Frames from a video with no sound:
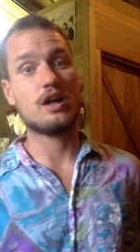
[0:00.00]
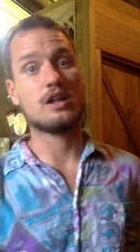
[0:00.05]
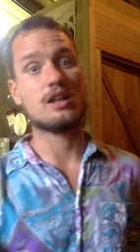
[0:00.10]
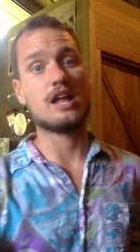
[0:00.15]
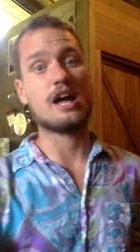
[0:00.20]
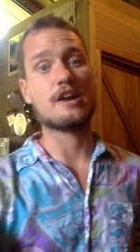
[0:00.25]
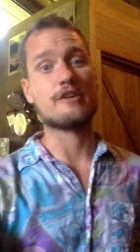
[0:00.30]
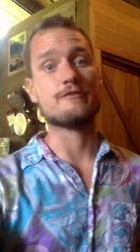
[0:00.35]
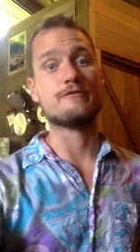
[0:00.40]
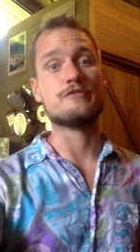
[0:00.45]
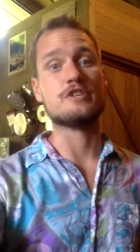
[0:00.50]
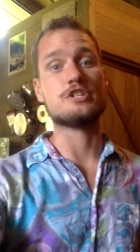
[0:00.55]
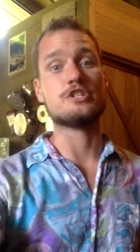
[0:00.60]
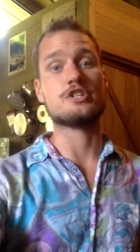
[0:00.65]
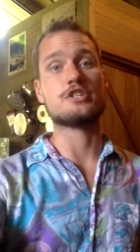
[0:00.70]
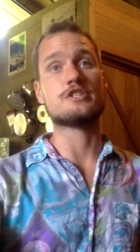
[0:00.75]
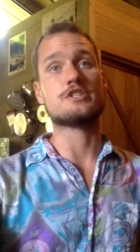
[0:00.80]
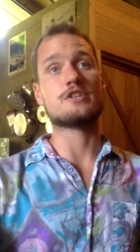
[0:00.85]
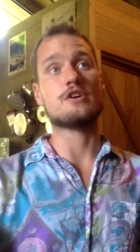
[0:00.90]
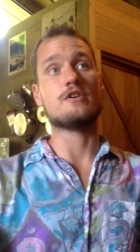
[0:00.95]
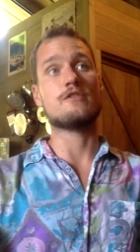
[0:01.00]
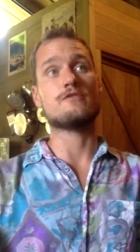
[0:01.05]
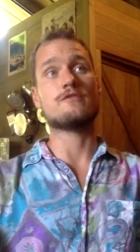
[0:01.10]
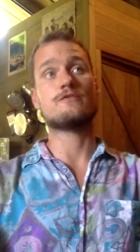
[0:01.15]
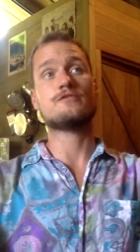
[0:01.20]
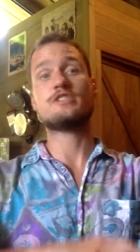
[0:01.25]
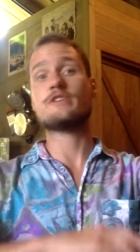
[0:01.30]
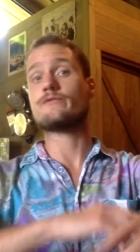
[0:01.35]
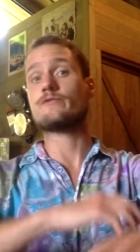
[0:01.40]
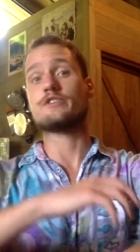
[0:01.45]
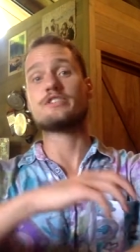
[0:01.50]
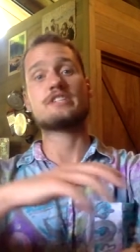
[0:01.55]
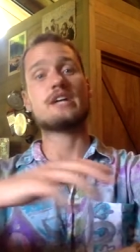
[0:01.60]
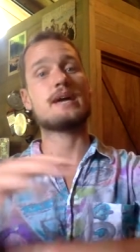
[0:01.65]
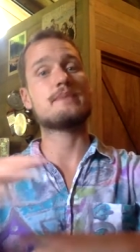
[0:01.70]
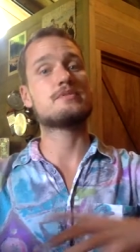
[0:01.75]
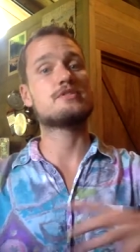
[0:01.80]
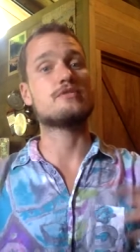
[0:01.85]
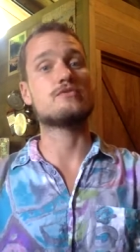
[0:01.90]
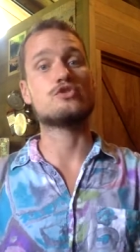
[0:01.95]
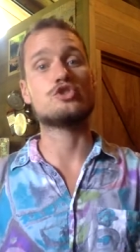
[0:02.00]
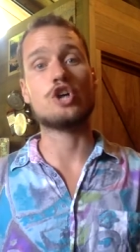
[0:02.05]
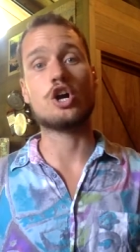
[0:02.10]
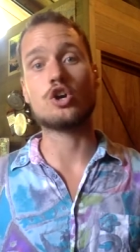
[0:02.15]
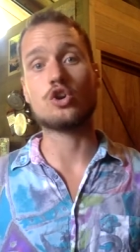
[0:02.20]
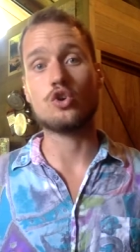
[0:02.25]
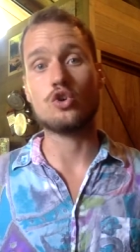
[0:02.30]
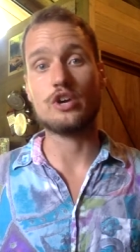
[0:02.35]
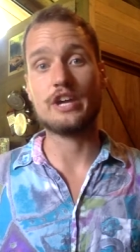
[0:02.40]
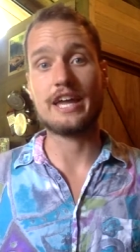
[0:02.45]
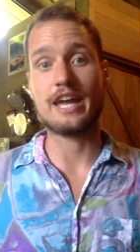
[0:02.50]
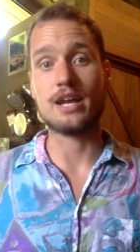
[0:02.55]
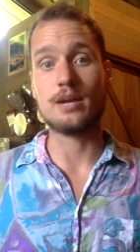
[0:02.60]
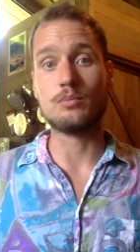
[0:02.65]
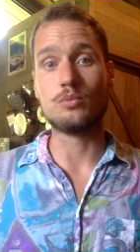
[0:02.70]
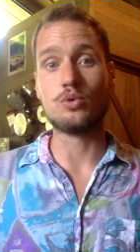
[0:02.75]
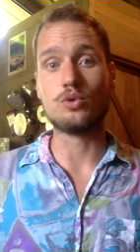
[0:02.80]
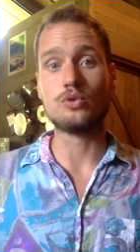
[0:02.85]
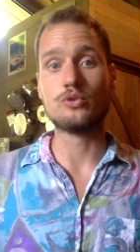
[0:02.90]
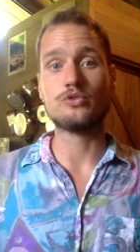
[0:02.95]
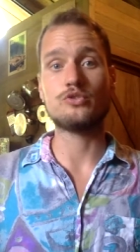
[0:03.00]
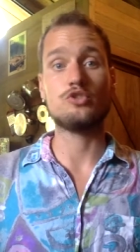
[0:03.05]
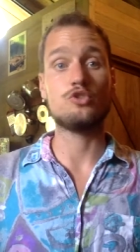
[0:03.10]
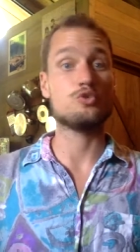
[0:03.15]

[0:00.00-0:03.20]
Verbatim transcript: a lot of visions of different types of jungle animals.